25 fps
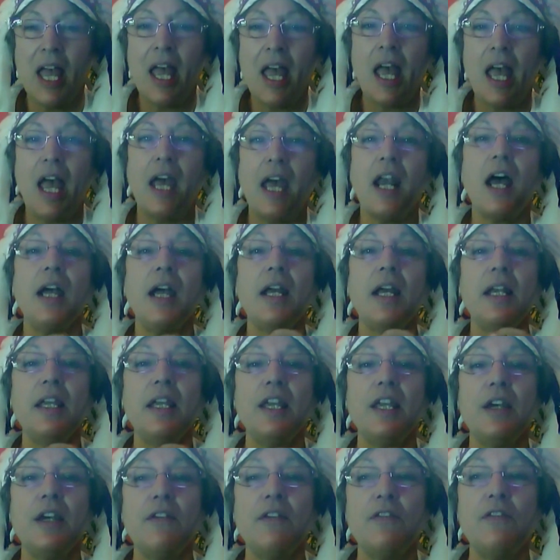And I'm going to
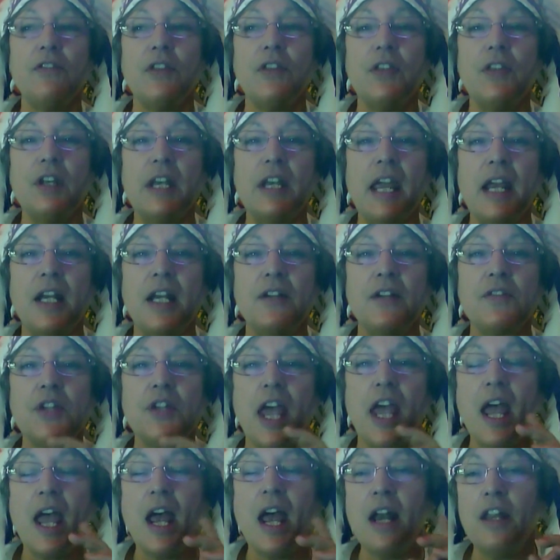give the Natives
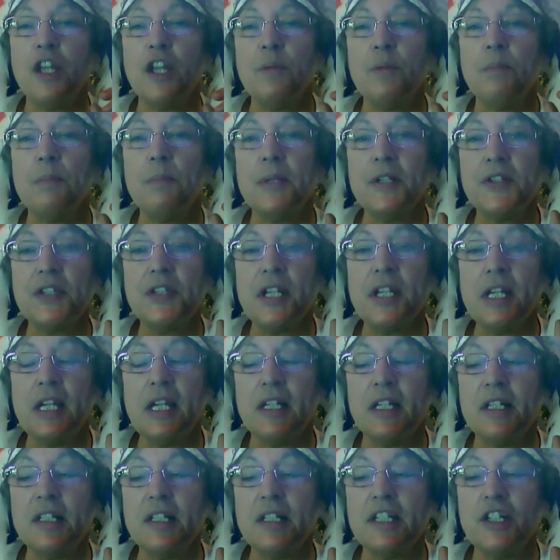and the missing
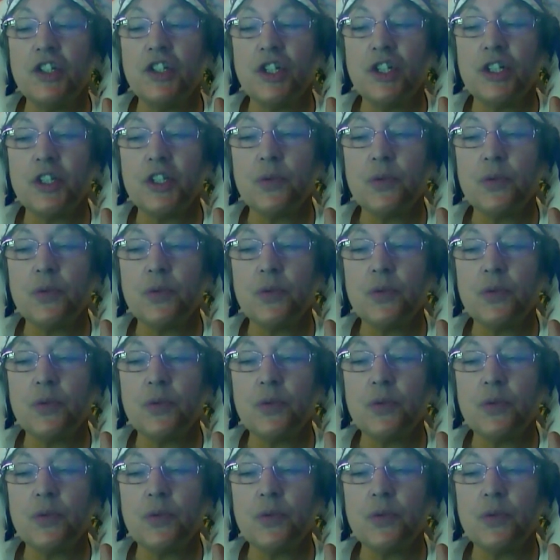Indigenous